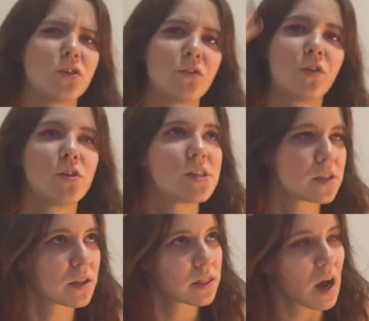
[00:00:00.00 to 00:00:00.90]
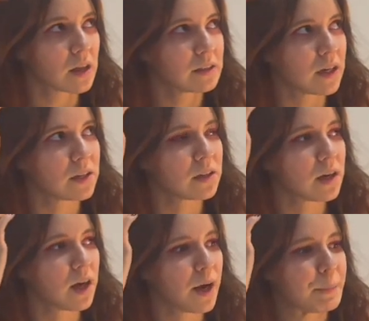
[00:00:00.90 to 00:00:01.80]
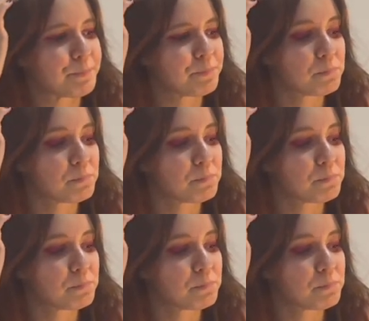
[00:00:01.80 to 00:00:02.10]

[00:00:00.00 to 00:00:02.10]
the first thought that um,